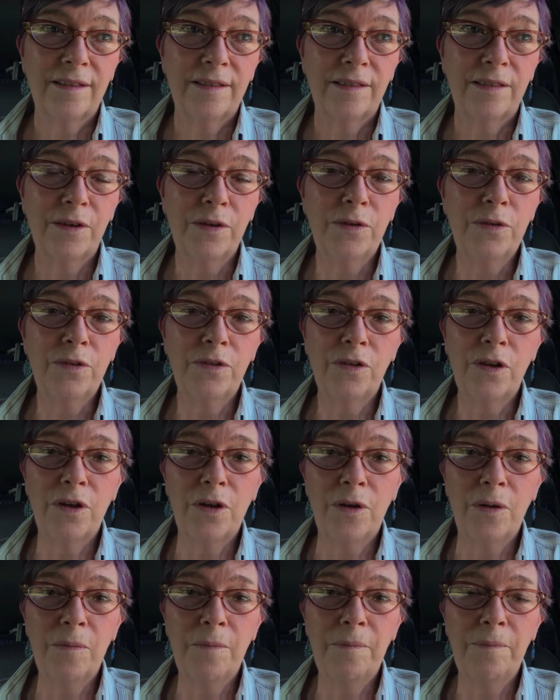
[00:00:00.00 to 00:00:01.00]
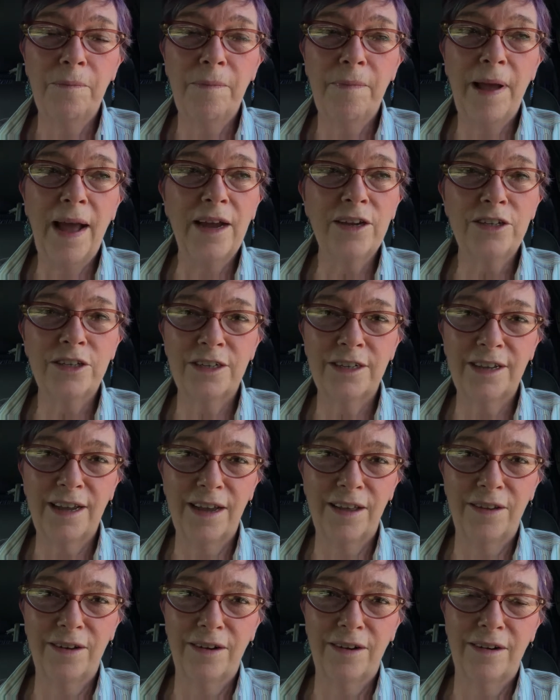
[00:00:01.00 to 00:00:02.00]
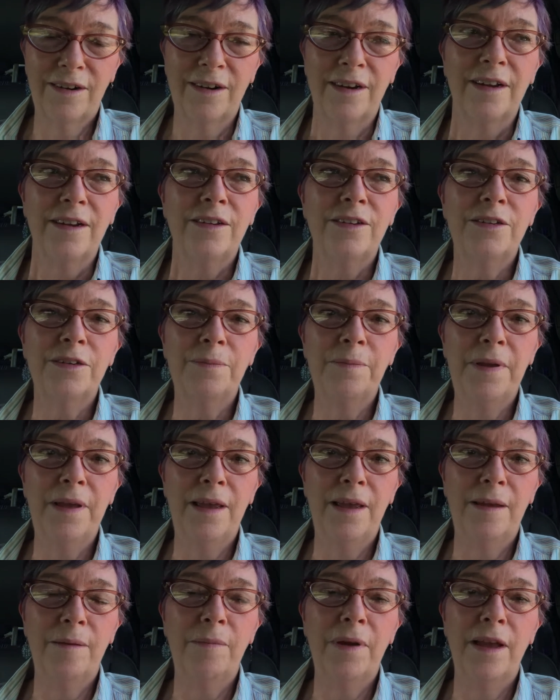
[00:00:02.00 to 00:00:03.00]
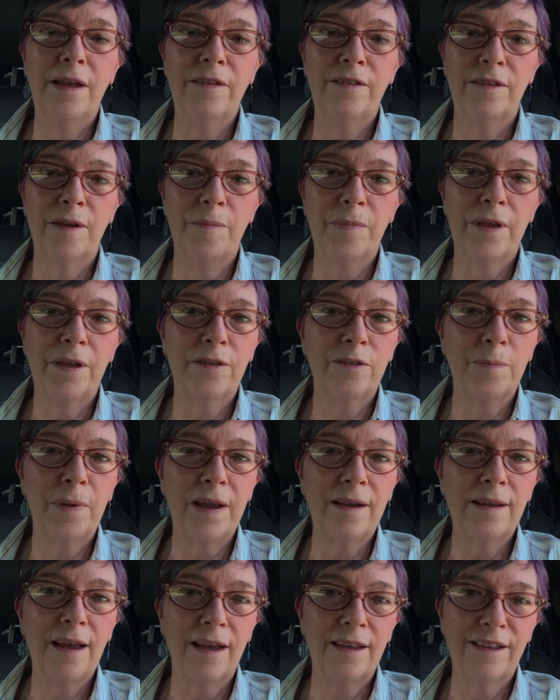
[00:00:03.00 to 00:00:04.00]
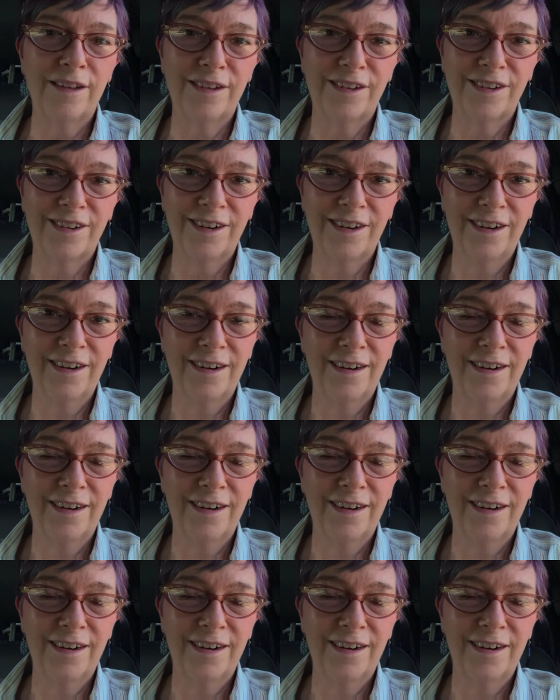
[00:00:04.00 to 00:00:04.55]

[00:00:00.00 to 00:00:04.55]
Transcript: Those all mashed together, to me, make something spectacular.